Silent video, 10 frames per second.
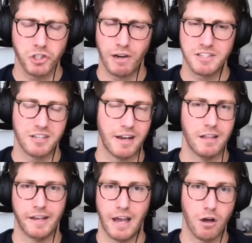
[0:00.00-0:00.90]
trends today
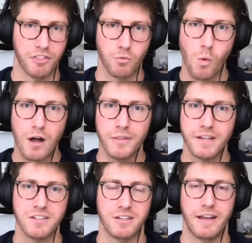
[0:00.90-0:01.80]
like health and
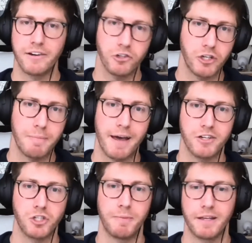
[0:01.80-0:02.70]
wellness and energy
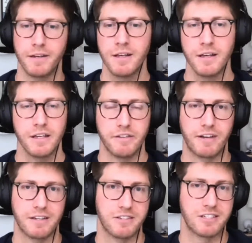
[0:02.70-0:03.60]
management. You've
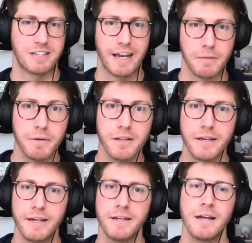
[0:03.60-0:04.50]
got
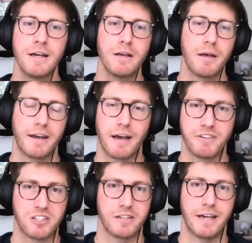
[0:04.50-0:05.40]
sustainability and
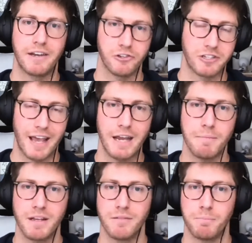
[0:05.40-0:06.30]
obviously
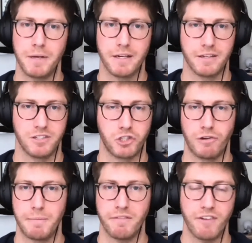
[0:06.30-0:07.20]
entertainment, be it
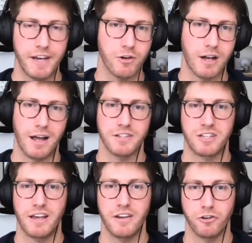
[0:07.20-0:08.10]
streaming video
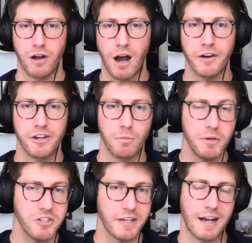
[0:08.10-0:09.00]
content or audio and
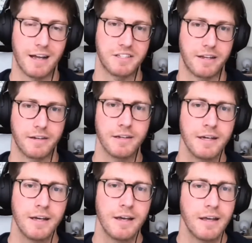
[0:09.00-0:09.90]
music content.
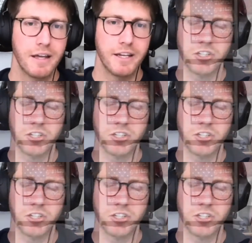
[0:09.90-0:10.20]
It